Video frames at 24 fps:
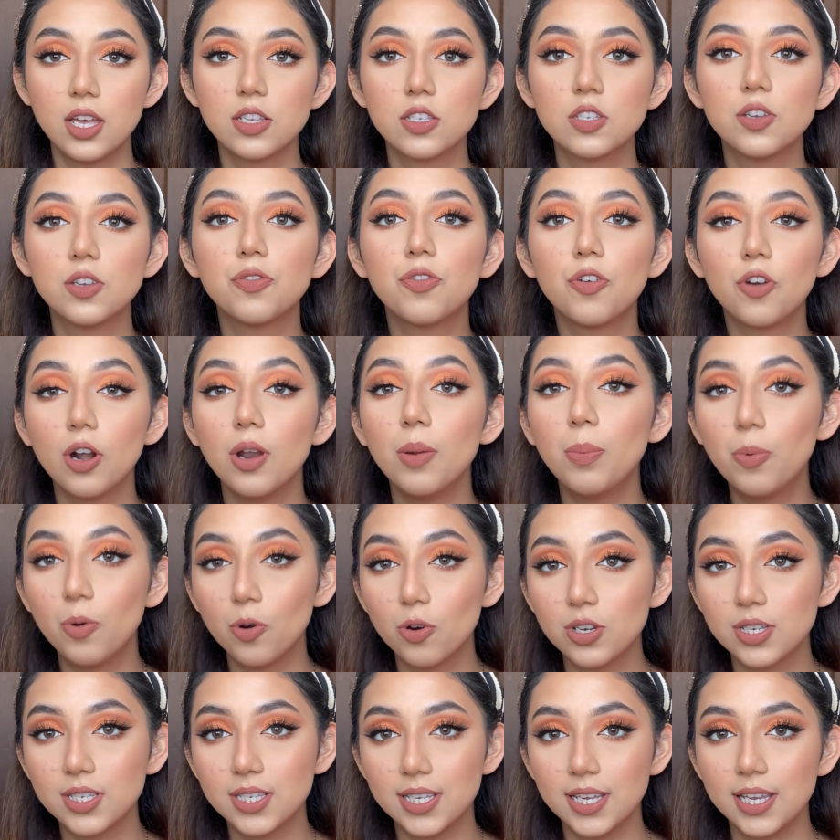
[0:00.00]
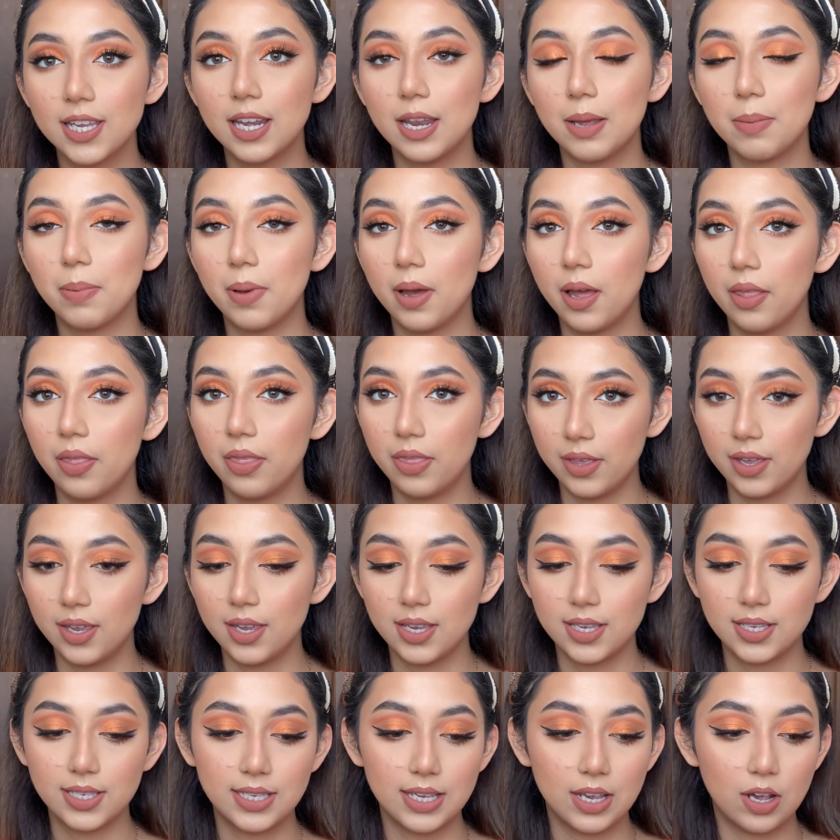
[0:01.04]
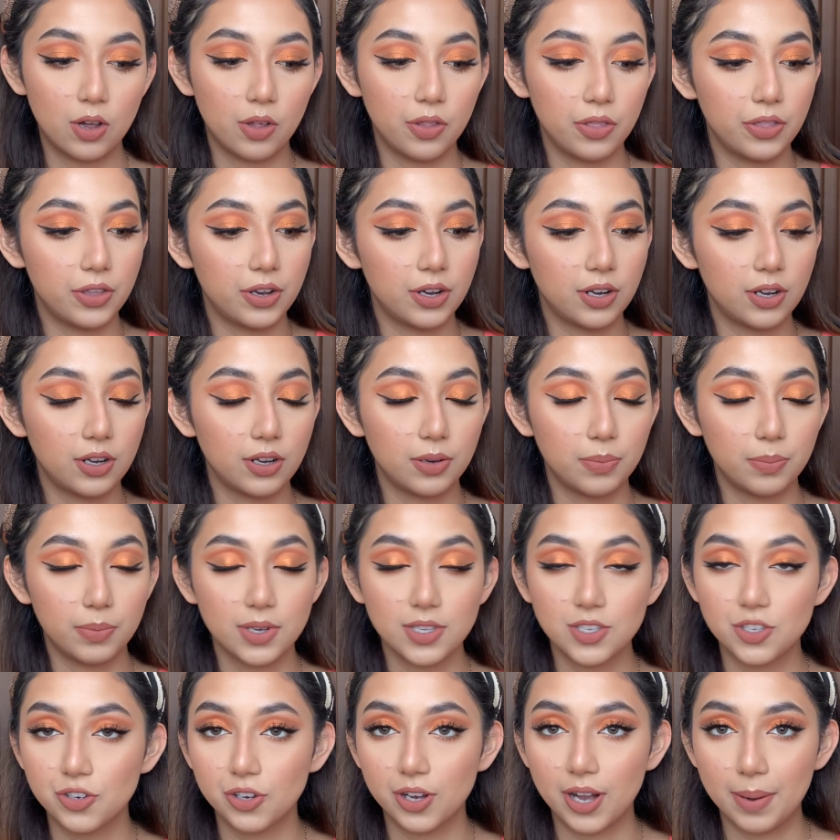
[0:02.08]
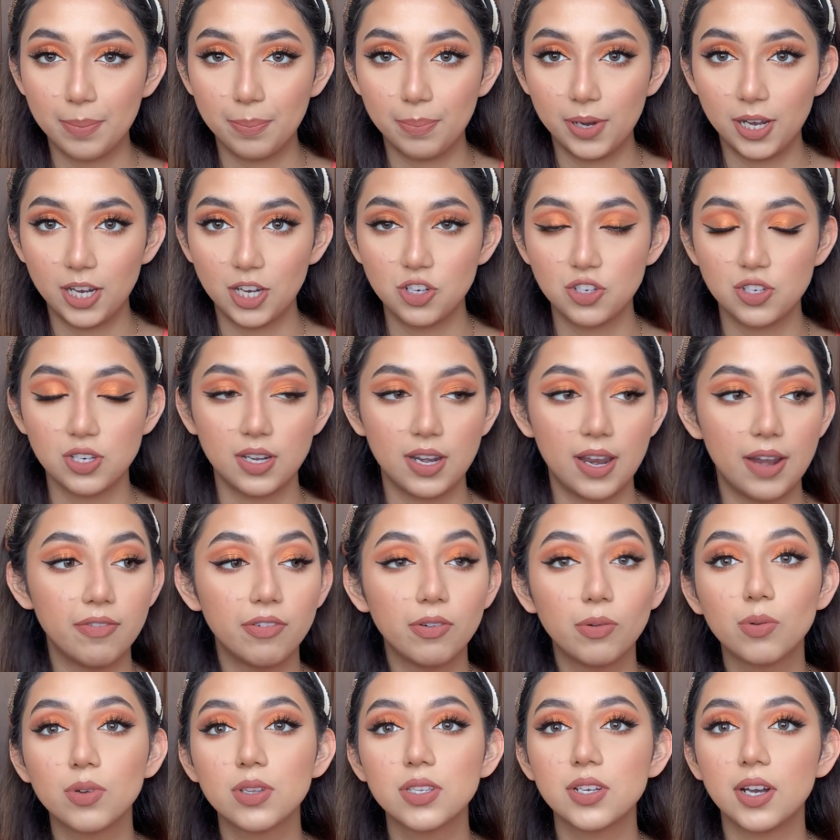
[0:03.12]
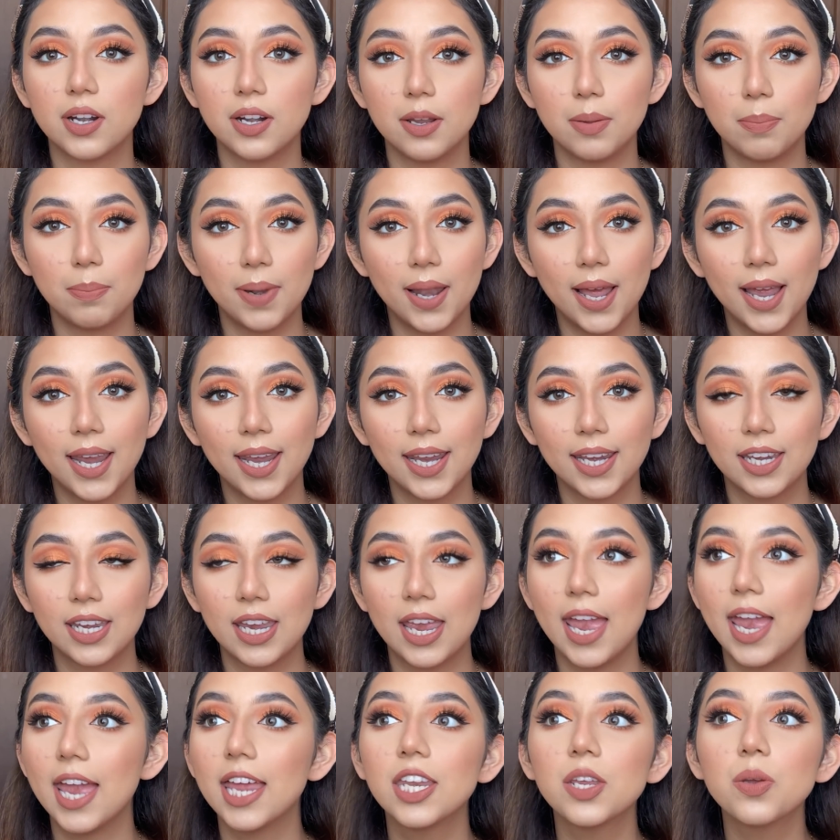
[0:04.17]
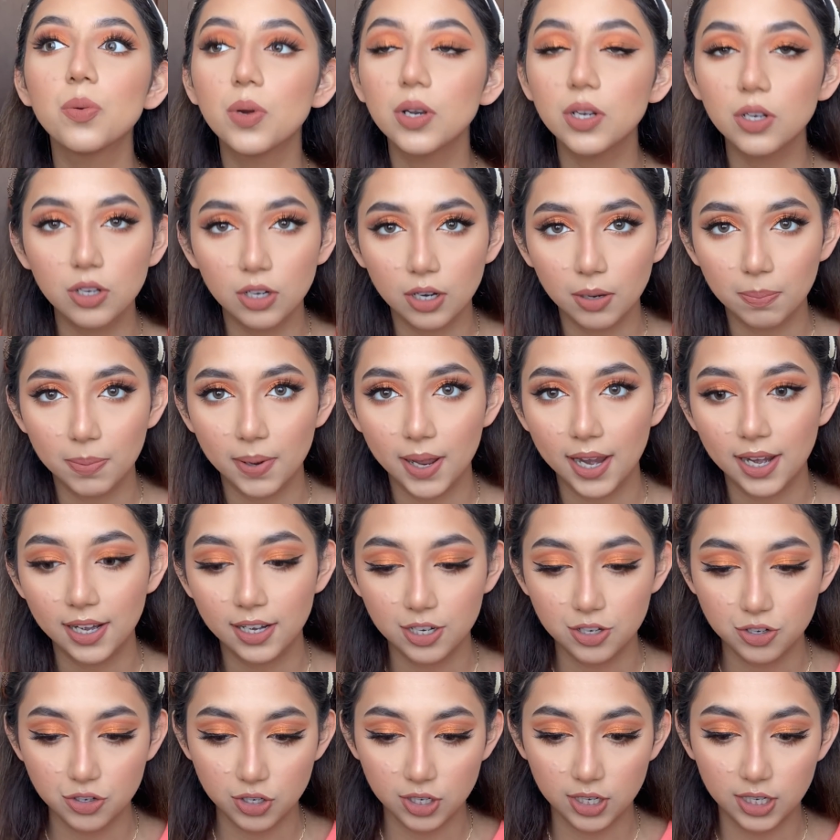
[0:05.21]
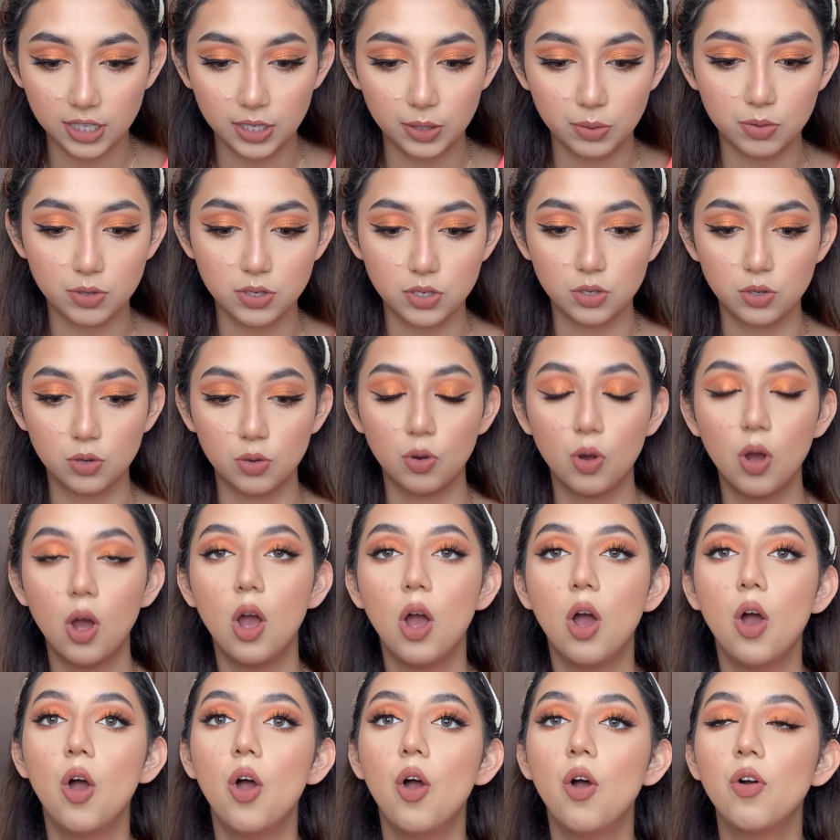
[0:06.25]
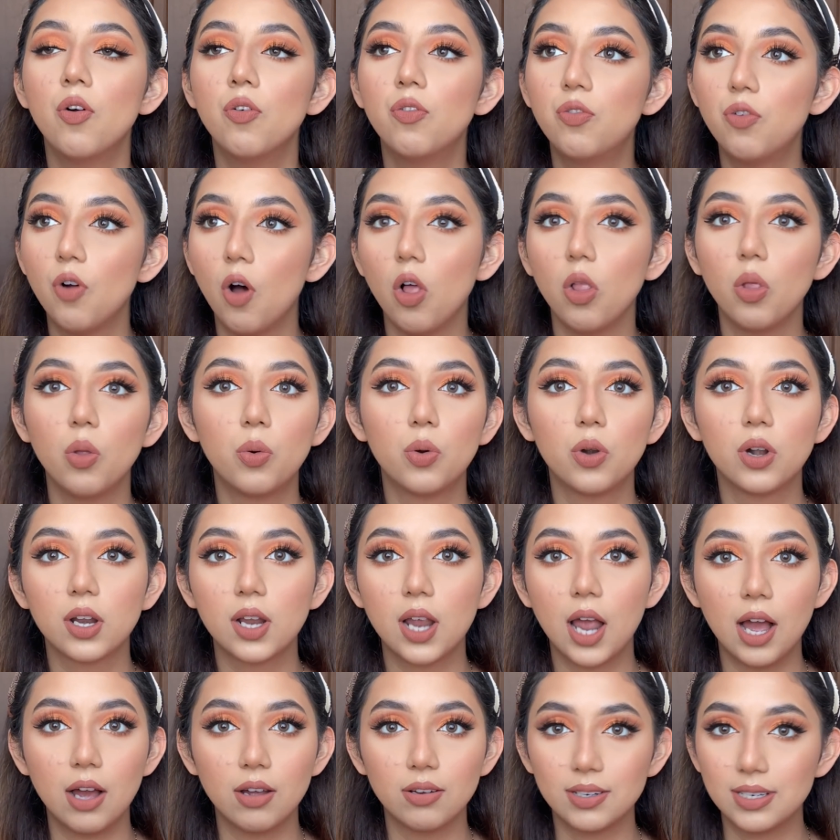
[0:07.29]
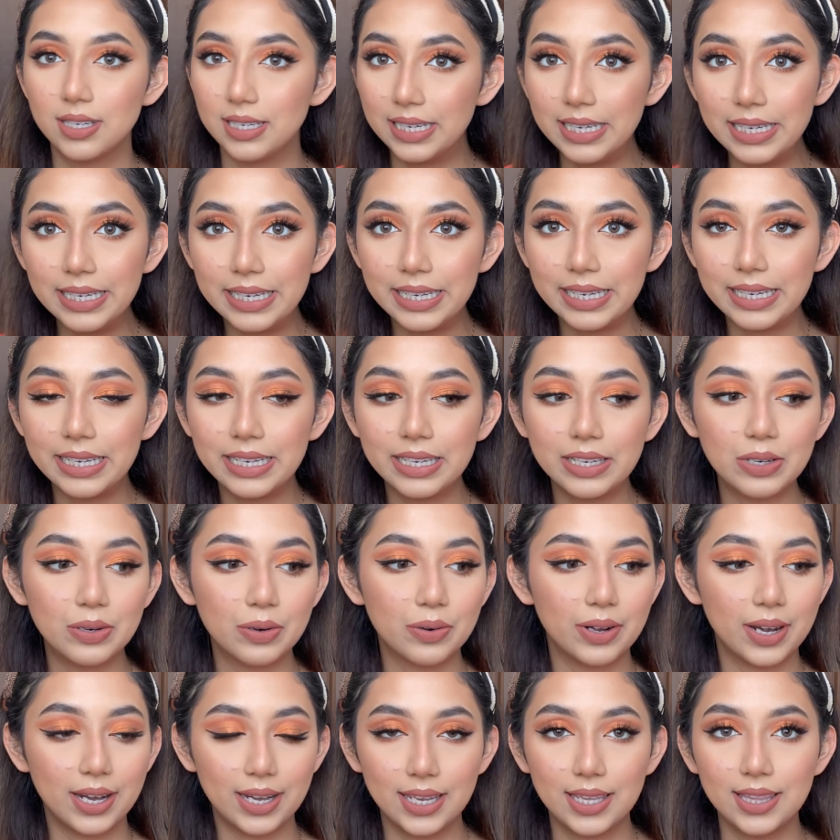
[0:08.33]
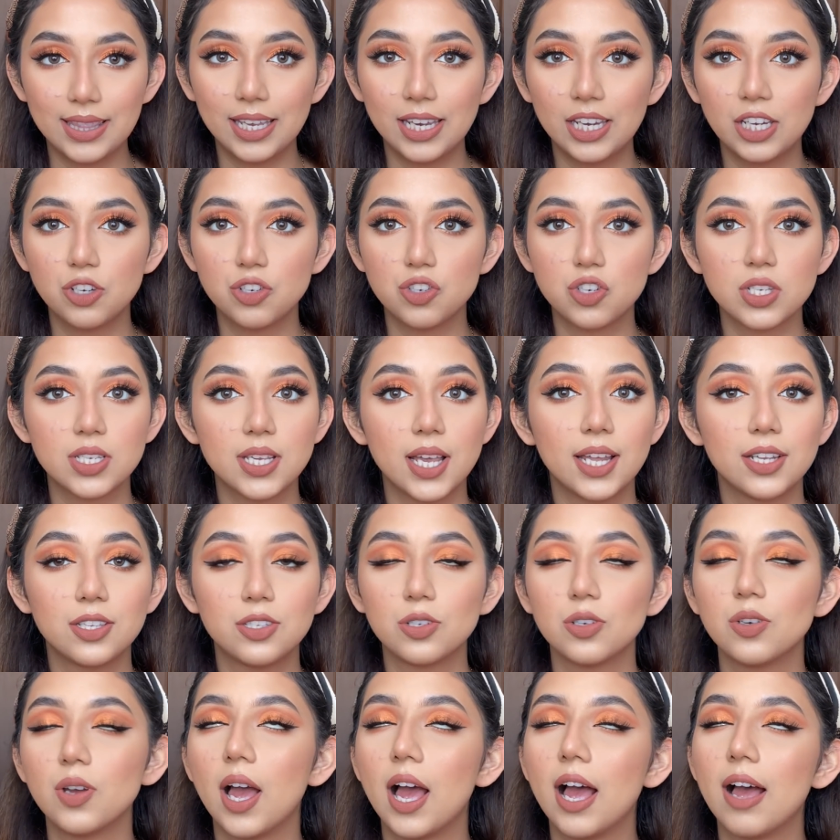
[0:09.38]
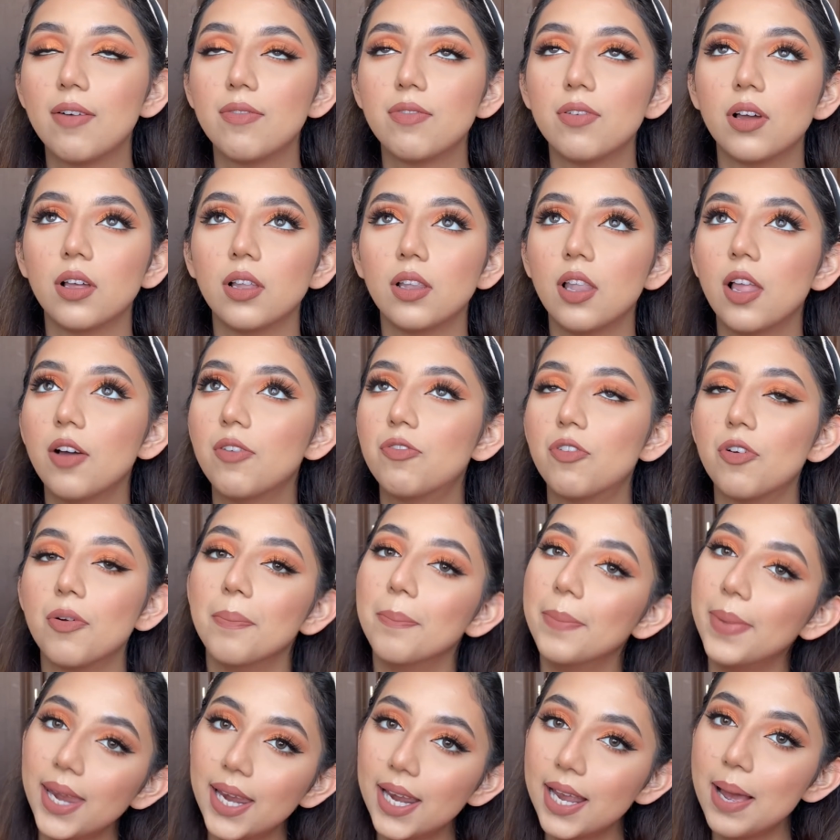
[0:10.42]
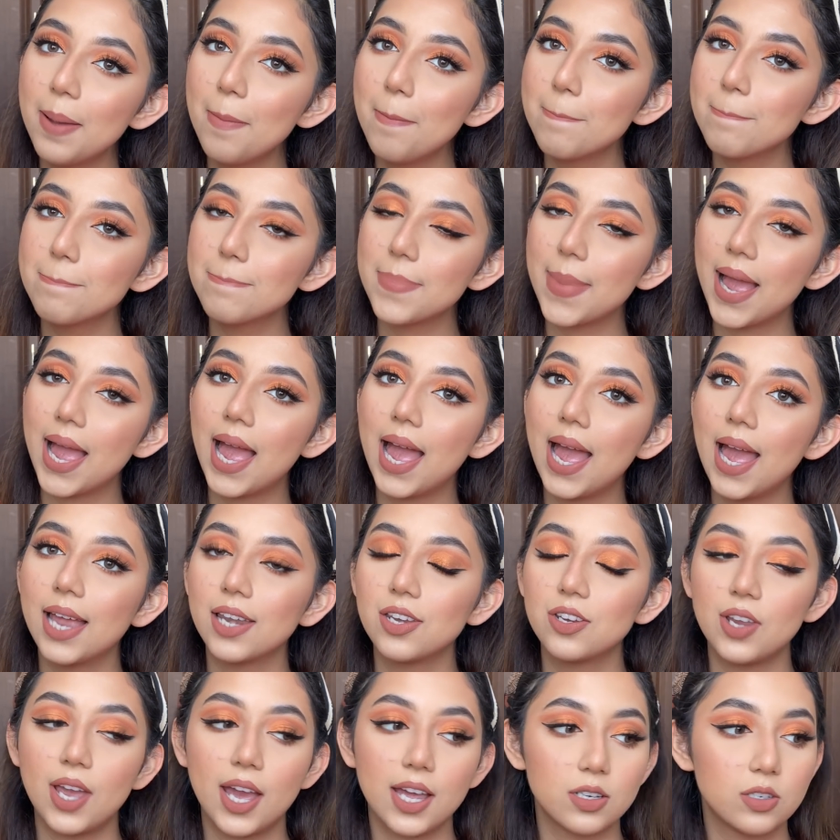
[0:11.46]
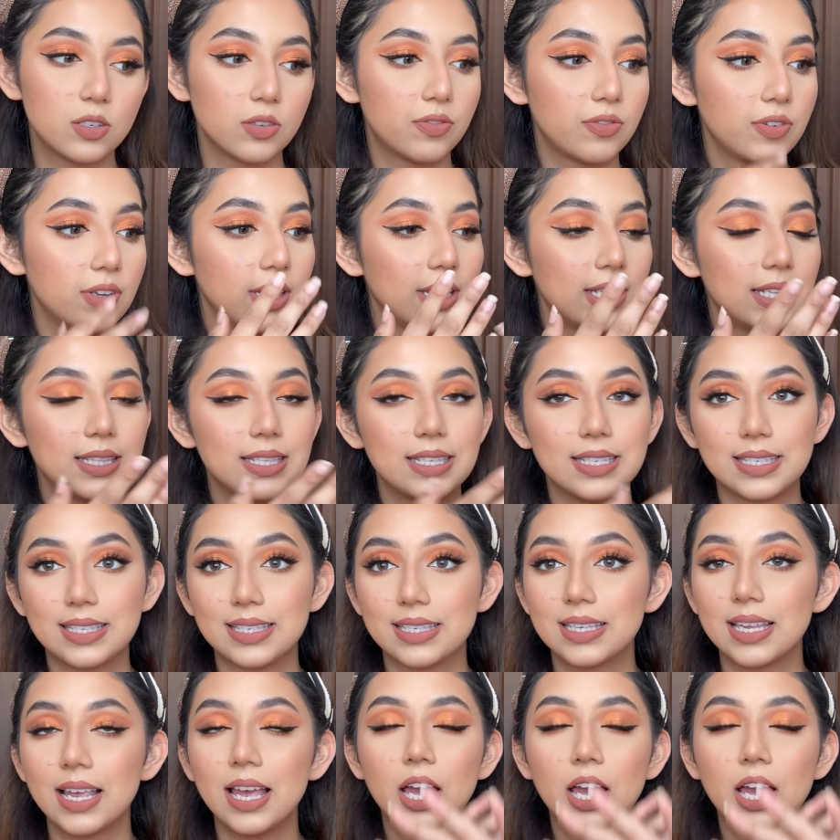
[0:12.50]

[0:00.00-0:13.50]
Sephora posted about this on their Instagram page and everyone started applying. Anyone could apply, literally. There was no follower count needed or anything. You just had to have a love for makeup and you had to fill in this